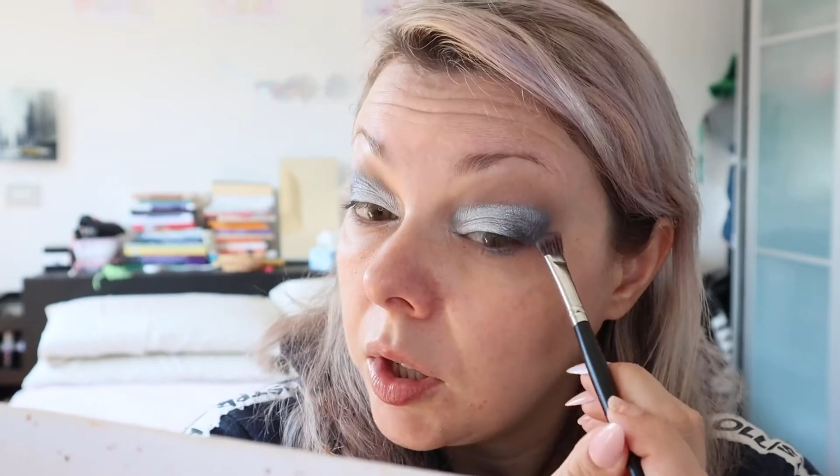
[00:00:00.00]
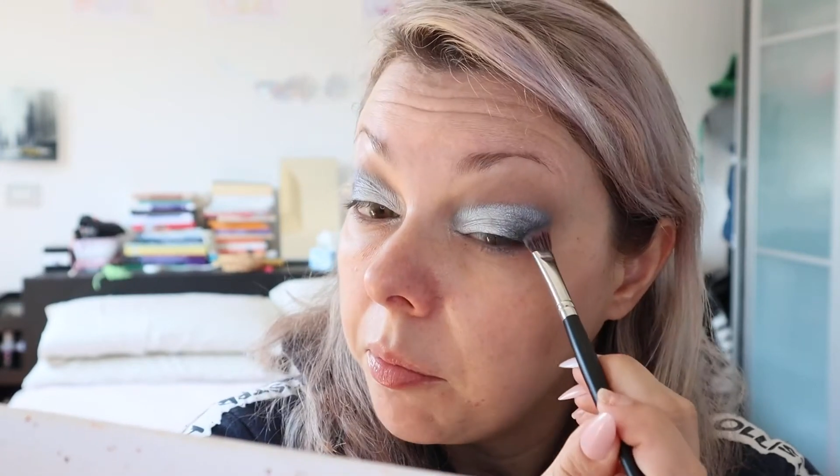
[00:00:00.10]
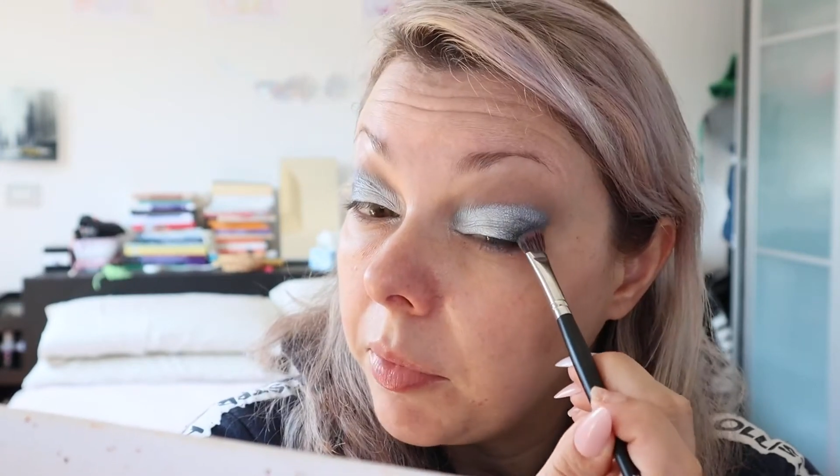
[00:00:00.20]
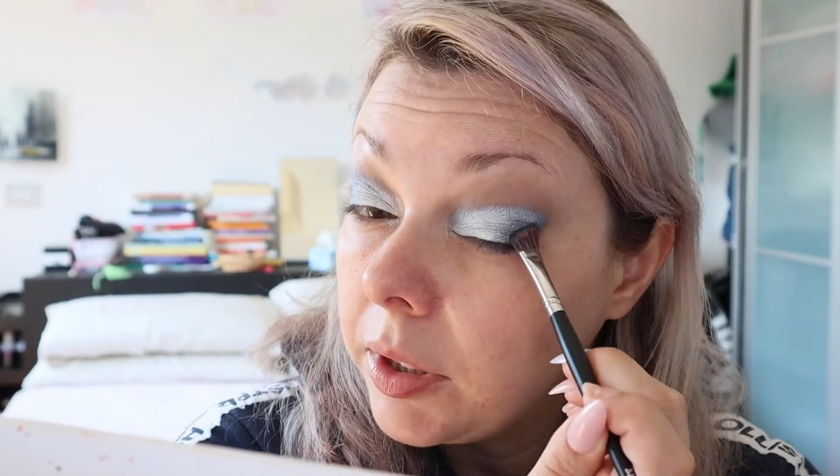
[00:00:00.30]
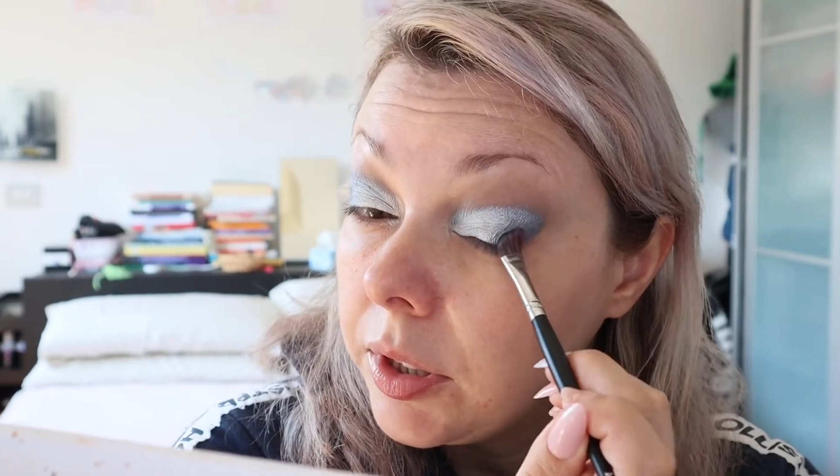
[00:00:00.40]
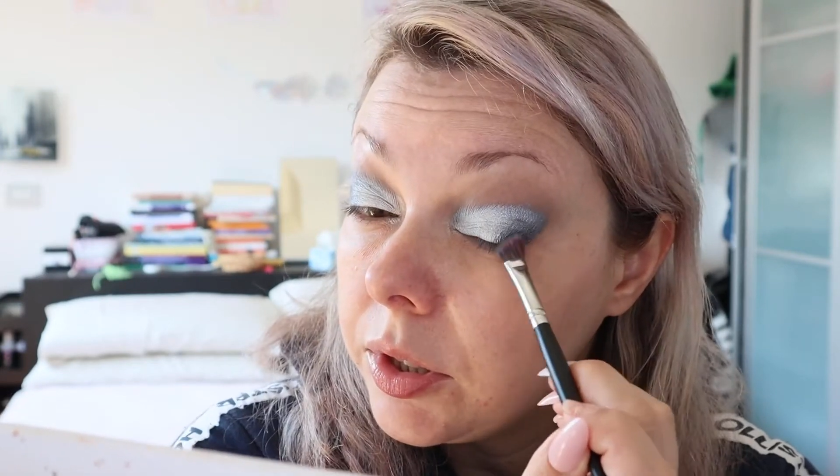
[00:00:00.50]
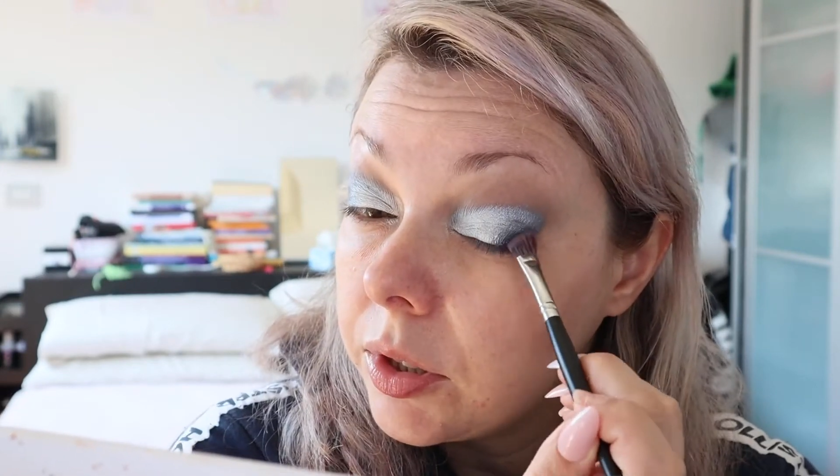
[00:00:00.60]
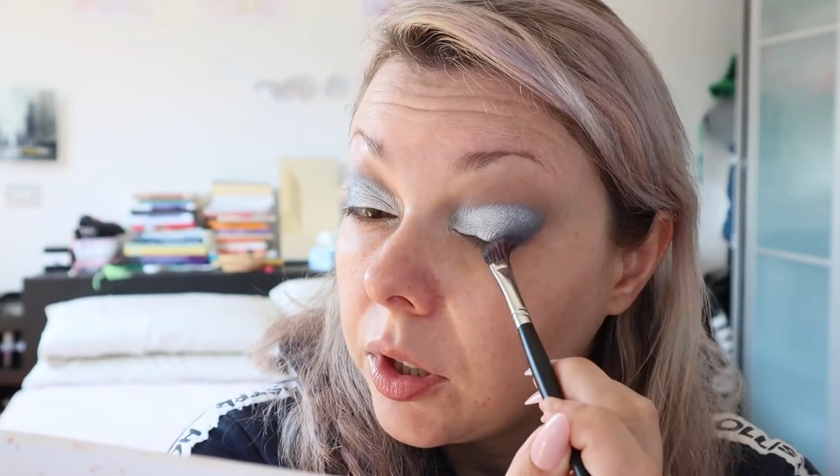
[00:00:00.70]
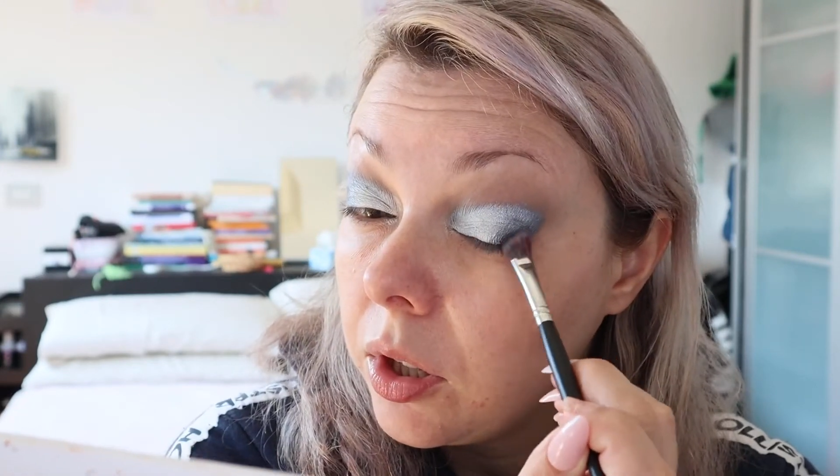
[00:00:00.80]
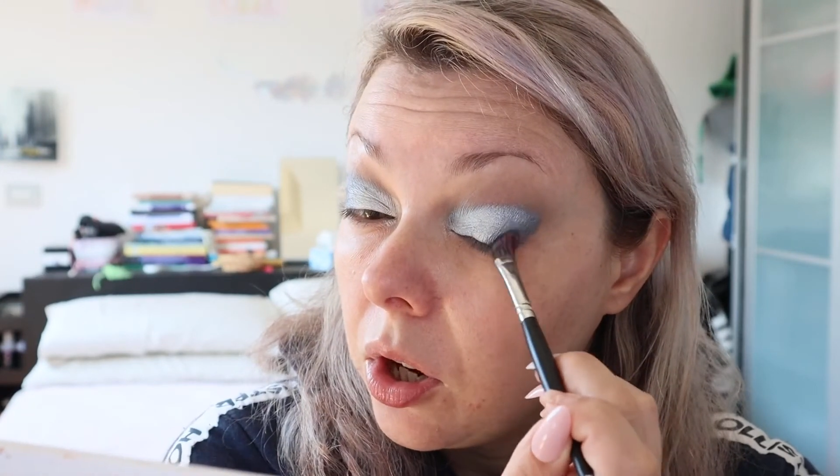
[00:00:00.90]
But it's
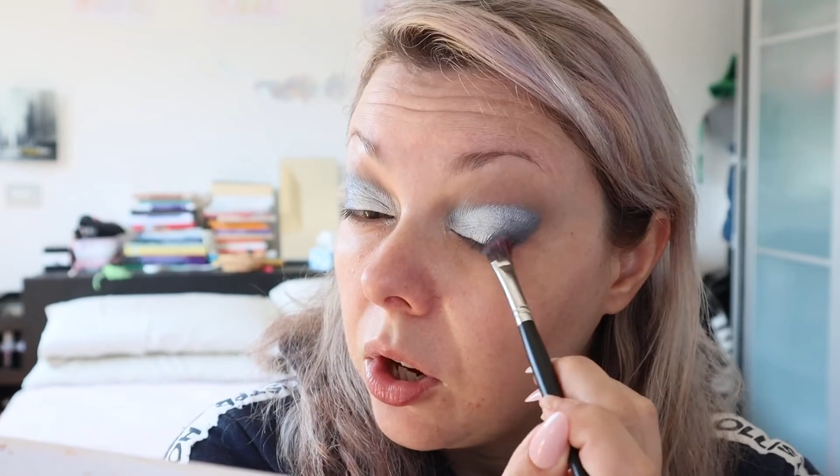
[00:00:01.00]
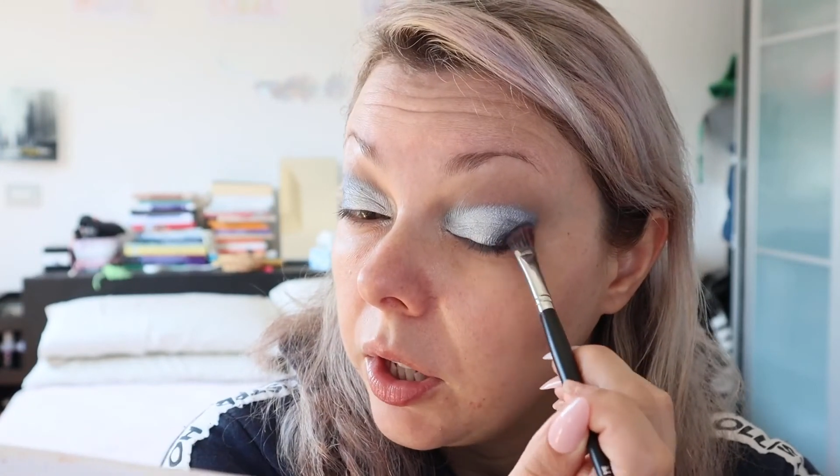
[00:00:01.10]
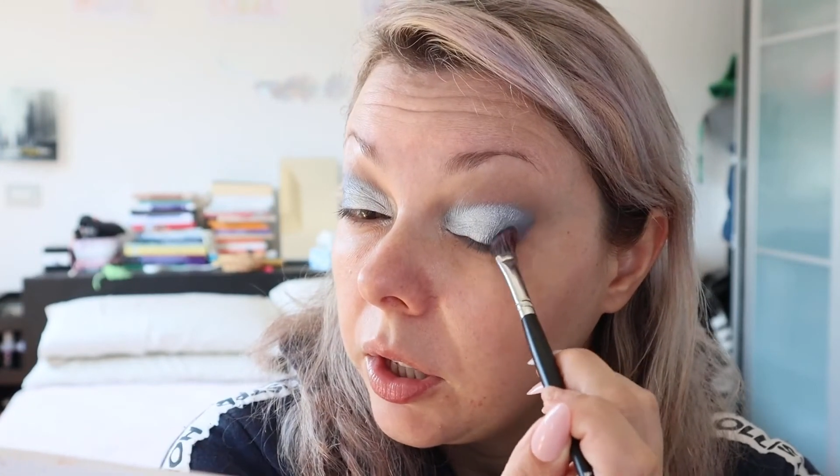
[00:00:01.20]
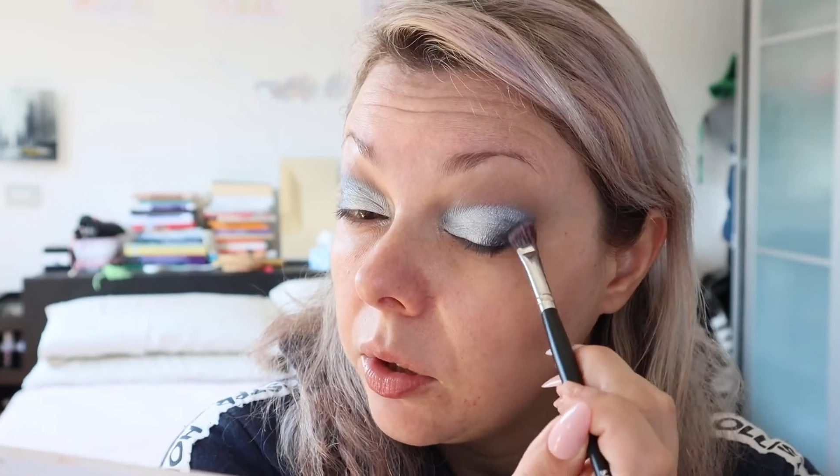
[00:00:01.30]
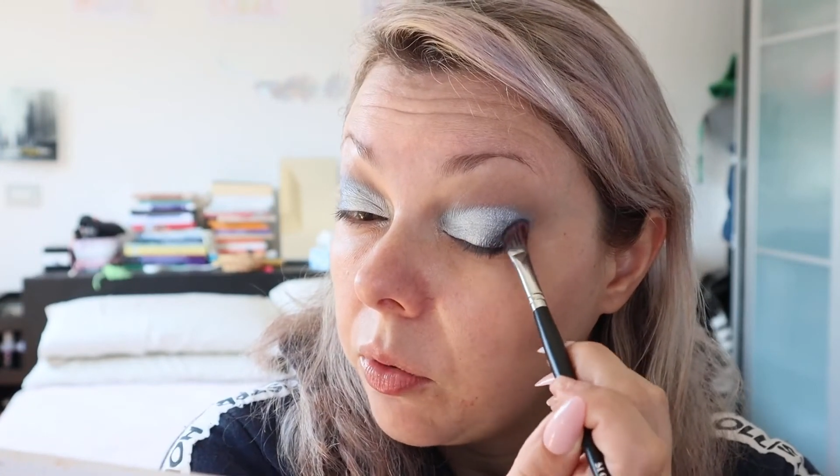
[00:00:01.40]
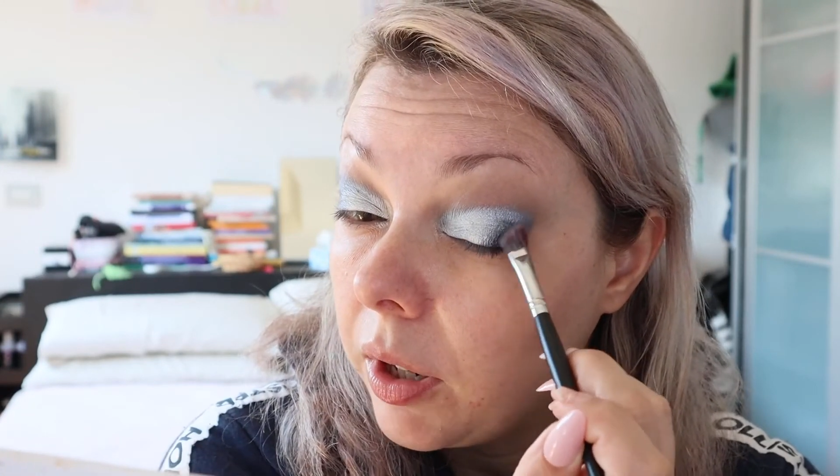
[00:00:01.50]
going